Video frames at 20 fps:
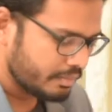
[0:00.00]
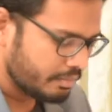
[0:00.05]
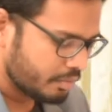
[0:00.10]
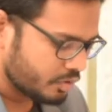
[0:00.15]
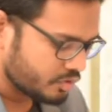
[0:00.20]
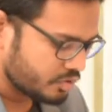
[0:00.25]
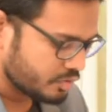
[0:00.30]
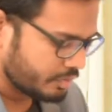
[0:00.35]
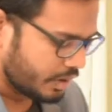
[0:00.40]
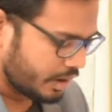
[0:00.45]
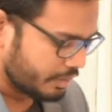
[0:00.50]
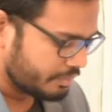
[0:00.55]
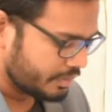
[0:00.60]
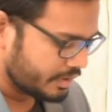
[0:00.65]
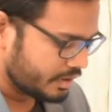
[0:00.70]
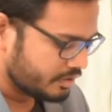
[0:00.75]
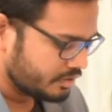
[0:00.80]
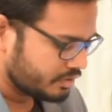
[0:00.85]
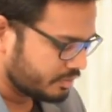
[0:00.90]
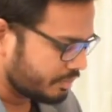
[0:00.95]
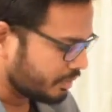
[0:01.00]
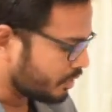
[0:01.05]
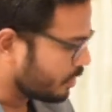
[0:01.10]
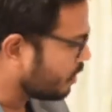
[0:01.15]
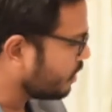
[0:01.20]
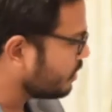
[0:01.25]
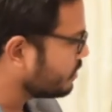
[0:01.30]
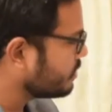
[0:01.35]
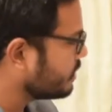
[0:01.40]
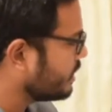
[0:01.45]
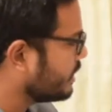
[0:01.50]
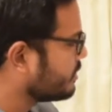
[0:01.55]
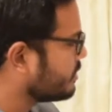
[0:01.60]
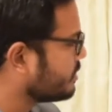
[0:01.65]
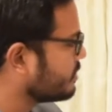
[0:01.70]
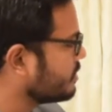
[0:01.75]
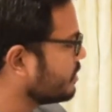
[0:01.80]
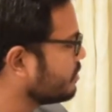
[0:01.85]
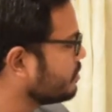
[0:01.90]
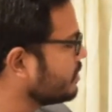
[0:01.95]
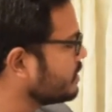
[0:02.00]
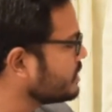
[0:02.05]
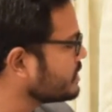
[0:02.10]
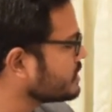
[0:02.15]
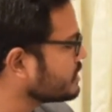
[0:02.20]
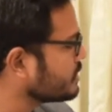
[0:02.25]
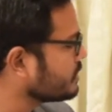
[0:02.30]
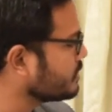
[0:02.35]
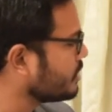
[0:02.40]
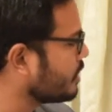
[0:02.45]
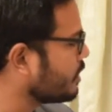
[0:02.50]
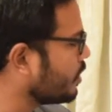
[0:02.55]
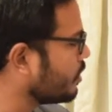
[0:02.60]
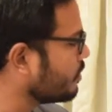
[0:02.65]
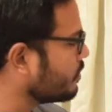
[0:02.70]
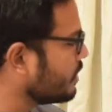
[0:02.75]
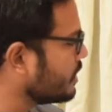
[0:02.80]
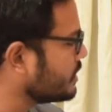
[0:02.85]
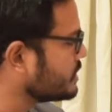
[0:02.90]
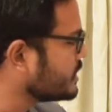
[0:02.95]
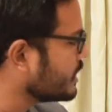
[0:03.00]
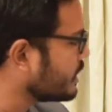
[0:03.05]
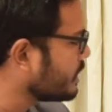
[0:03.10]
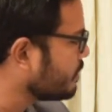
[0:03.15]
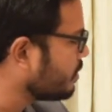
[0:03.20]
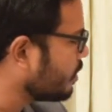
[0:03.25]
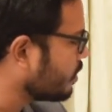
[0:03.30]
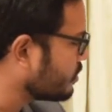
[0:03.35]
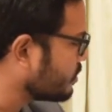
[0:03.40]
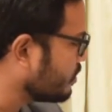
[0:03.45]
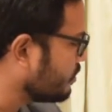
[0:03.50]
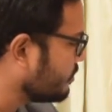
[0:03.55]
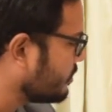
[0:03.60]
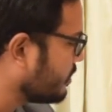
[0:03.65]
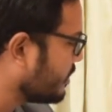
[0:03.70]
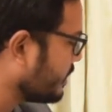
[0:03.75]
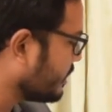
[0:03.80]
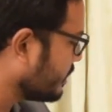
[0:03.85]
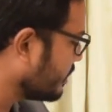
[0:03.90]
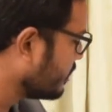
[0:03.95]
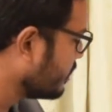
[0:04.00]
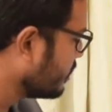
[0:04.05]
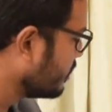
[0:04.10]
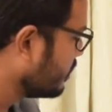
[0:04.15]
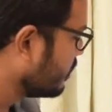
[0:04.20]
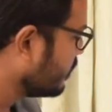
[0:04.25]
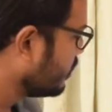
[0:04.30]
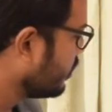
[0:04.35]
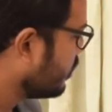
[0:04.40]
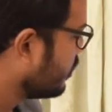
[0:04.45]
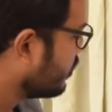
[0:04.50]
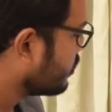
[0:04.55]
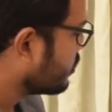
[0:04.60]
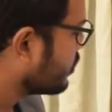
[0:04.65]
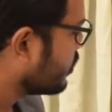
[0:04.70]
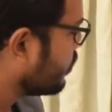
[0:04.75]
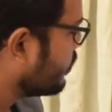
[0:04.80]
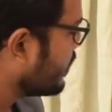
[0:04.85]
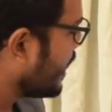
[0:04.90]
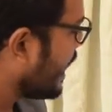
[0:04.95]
blossom appearance because it resembles that of a cherry blossom tree. So we